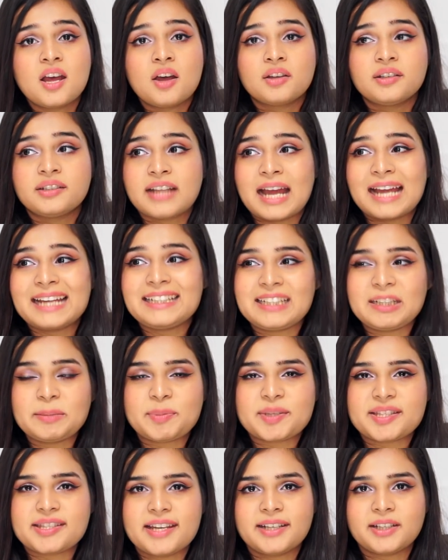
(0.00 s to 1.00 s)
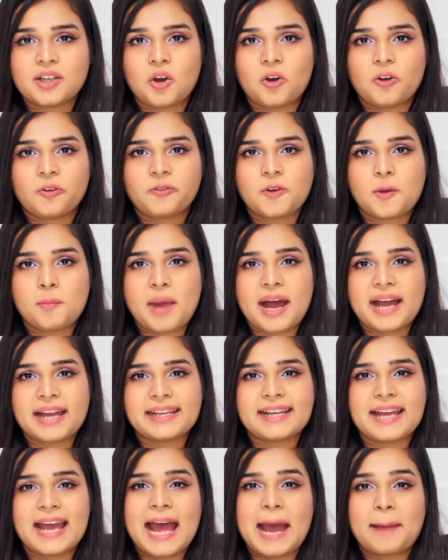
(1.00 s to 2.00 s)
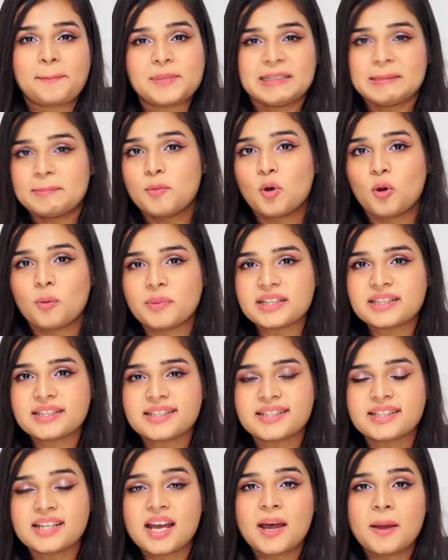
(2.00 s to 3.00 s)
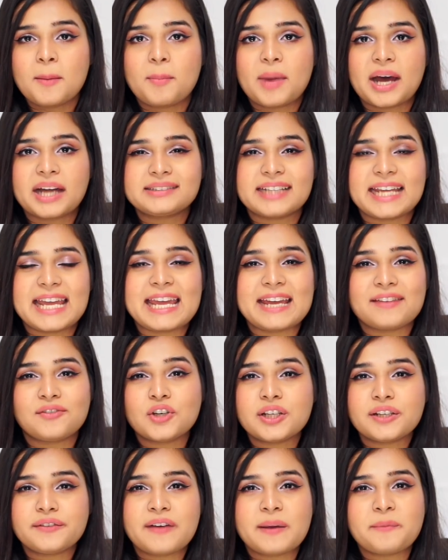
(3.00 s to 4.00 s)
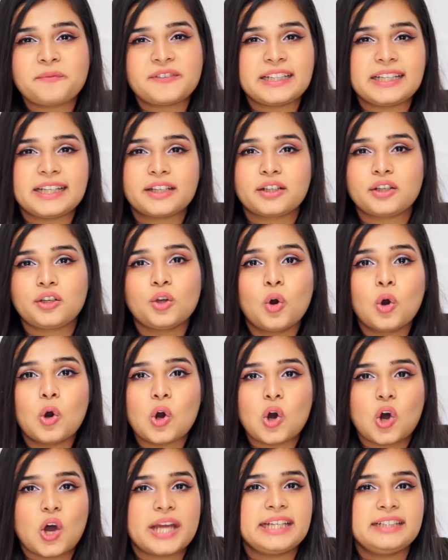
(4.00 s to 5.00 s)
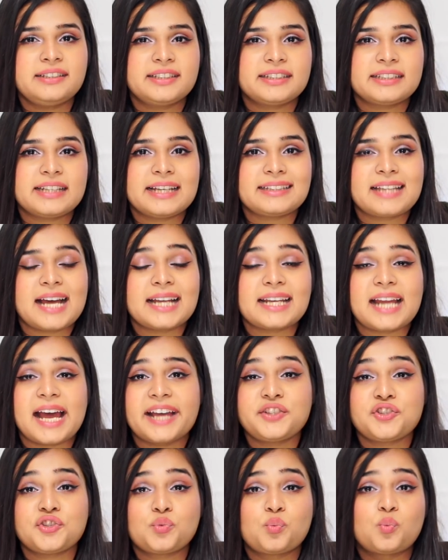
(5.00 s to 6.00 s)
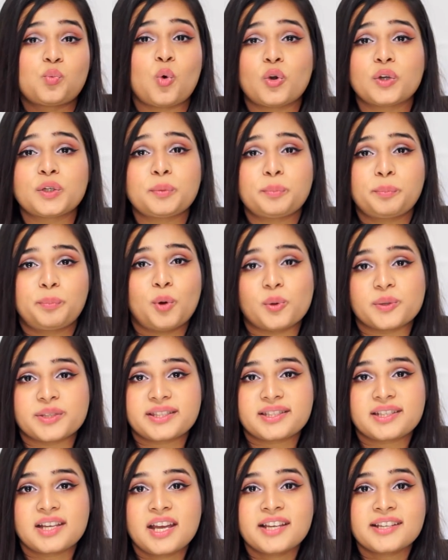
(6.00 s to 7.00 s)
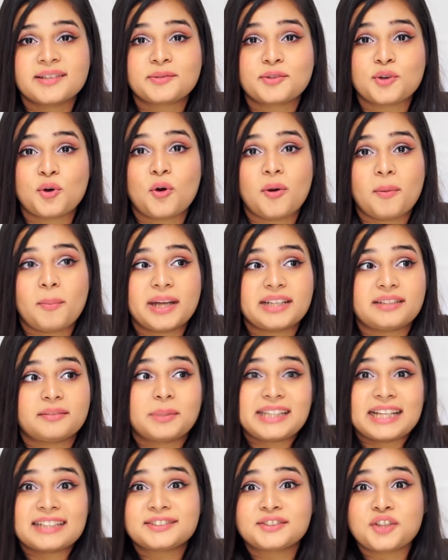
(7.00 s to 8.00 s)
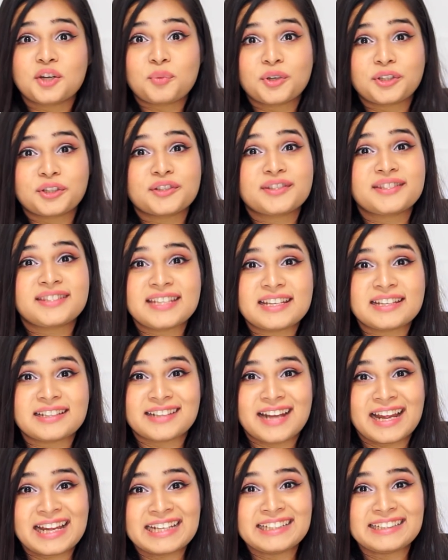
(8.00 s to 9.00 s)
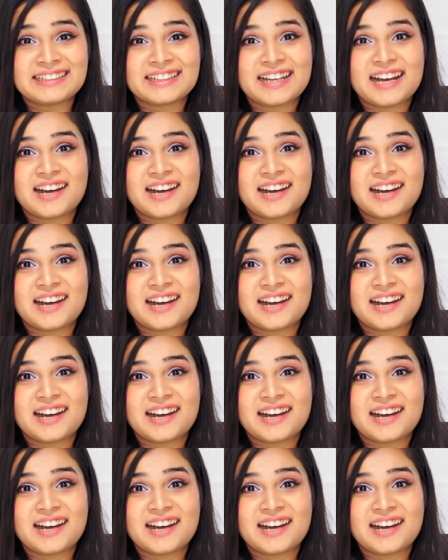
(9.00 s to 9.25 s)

90% of my happy moments, but ever if I'm feeling low or anything like that, I just won't post. So but that's not what you're seeing, right?